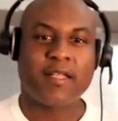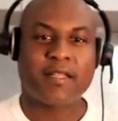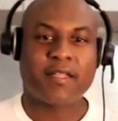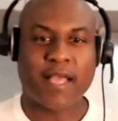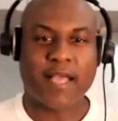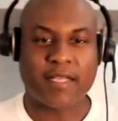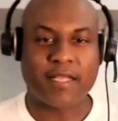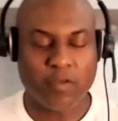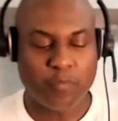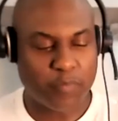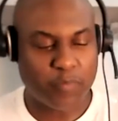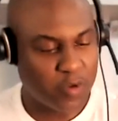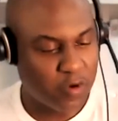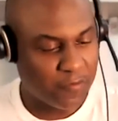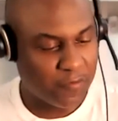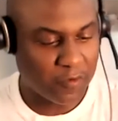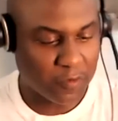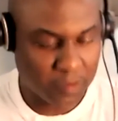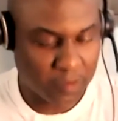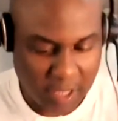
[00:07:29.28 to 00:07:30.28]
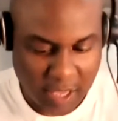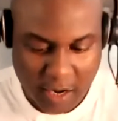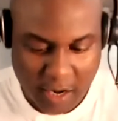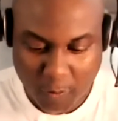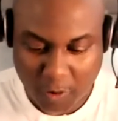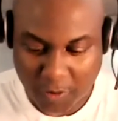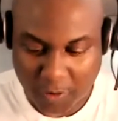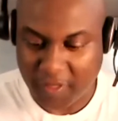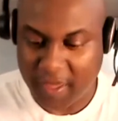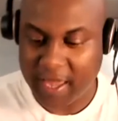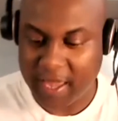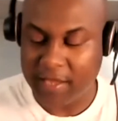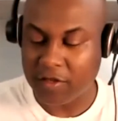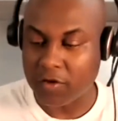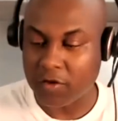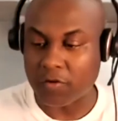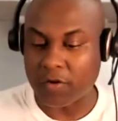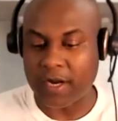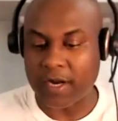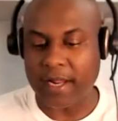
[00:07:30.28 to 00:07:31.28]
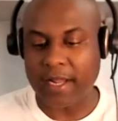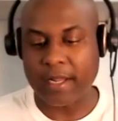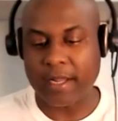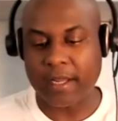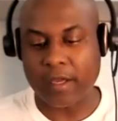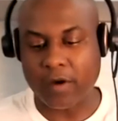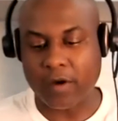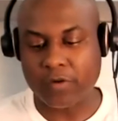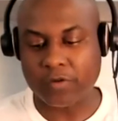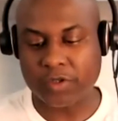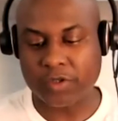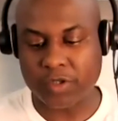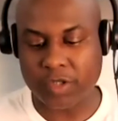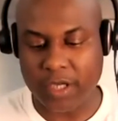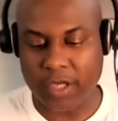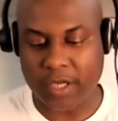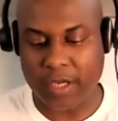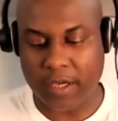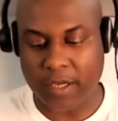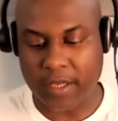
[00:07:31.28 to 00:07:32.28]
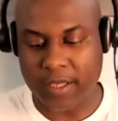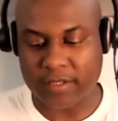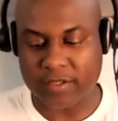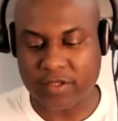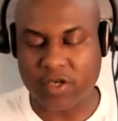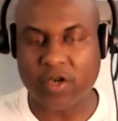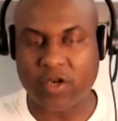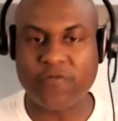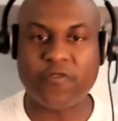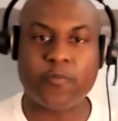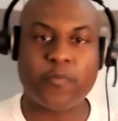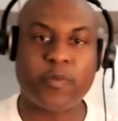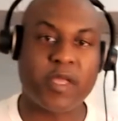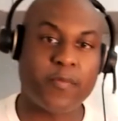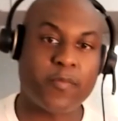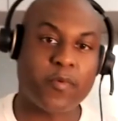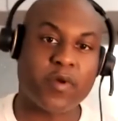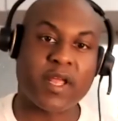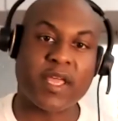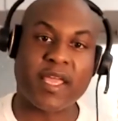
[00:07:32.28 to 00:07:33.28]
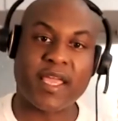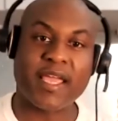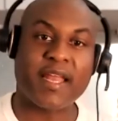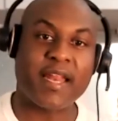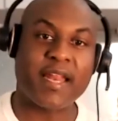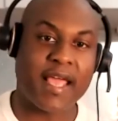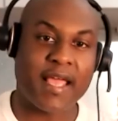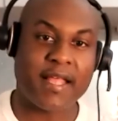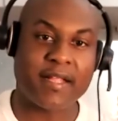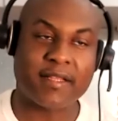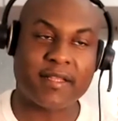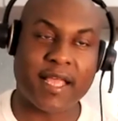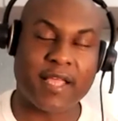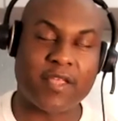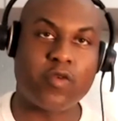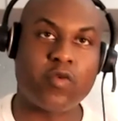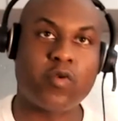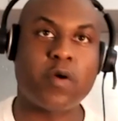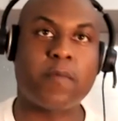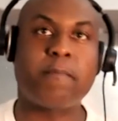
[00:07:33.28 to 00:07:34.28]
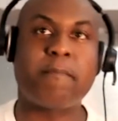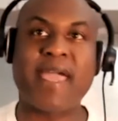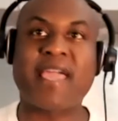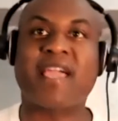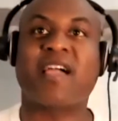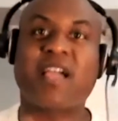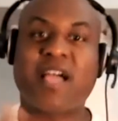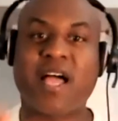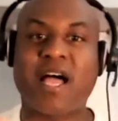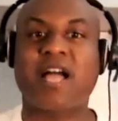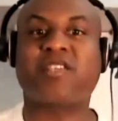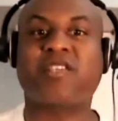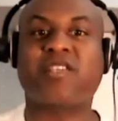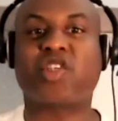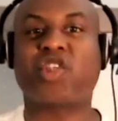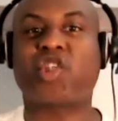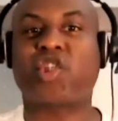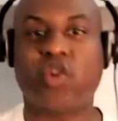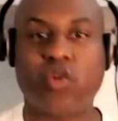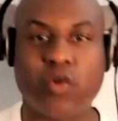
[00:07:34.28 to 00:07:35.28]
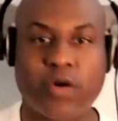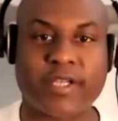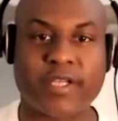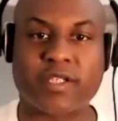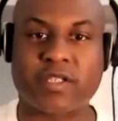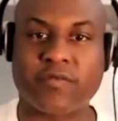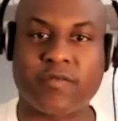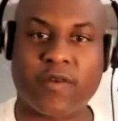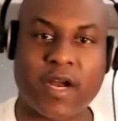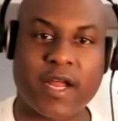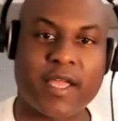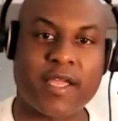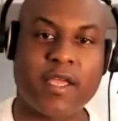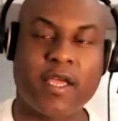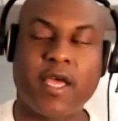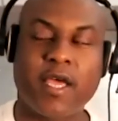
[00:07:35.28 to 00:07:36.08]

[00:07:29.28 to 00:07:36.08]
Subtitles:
That's a beautiful thing. Well, thank you. And it goes, it's good for people to hear that you can make a conscious choice, right?